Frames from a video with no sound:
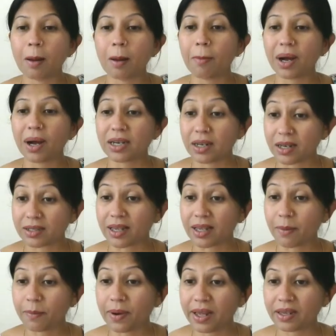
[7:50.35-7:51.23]
But
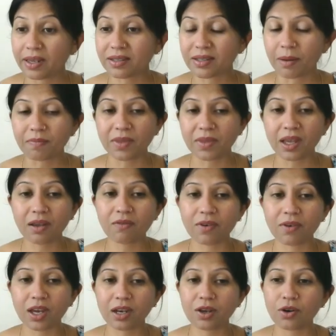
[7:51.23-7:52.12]
assembly is something
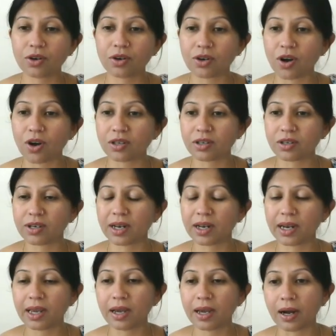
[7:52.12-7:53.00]
where you're not
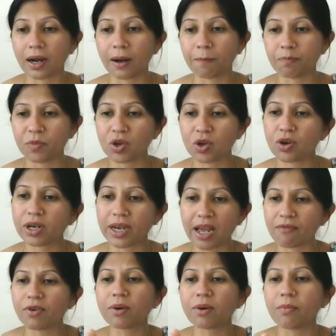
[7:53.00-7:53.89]
really, you're
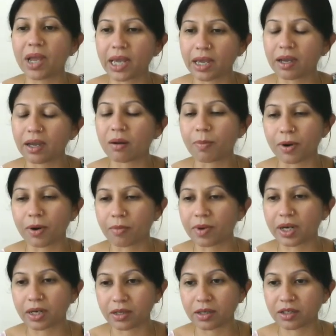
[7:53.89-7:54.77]
never making a
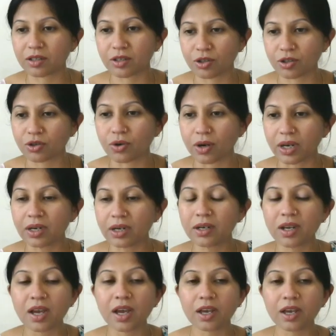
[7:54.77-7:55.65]
permanent joint.